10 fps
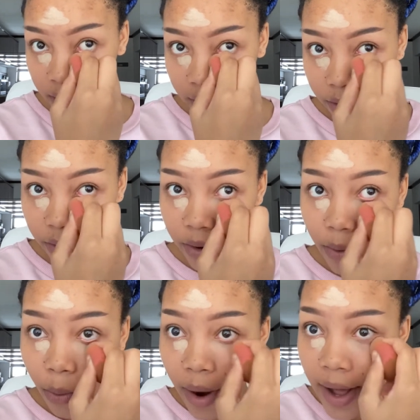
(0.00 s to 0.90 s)
I don't know
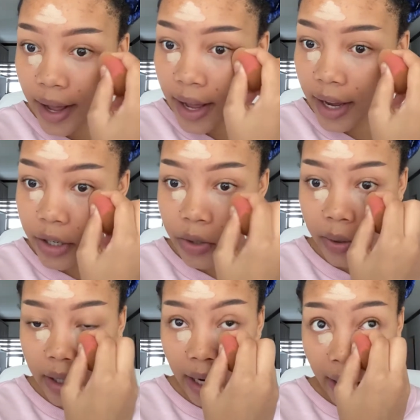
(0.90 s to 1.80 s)
why I do
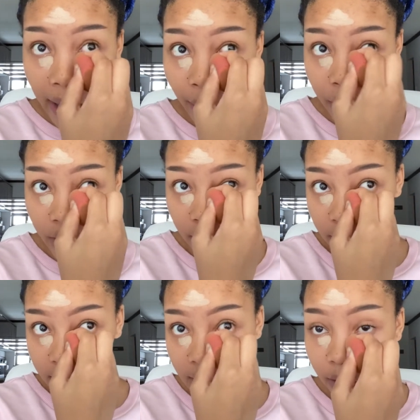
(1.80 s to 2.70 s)
it. Like, I wish I
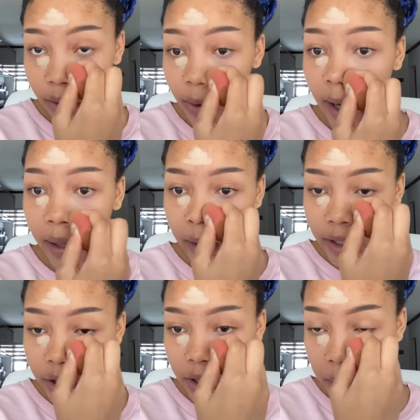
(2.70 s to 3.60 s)
could tell you why. It
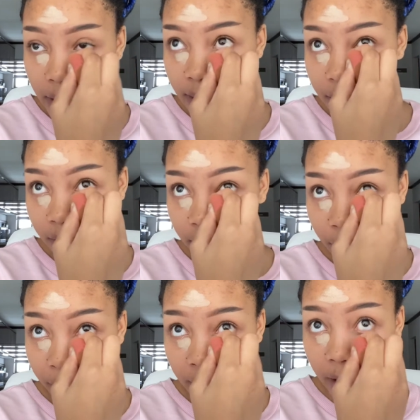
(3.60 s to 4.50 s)
just makes me feel
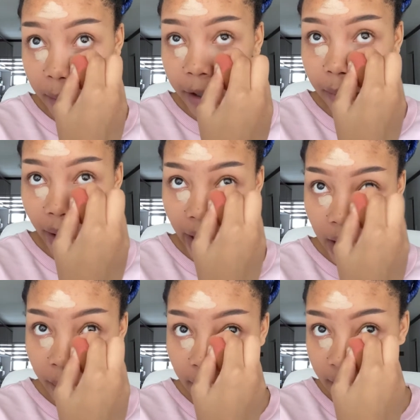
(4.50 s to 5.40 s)
better about my eye
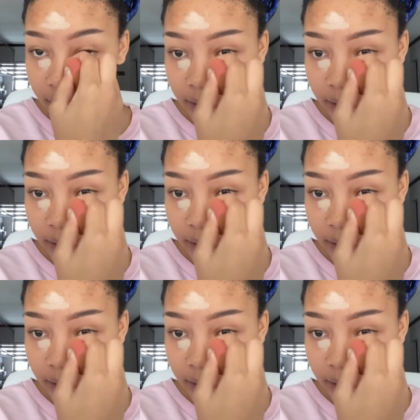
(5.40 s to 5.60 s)
bags.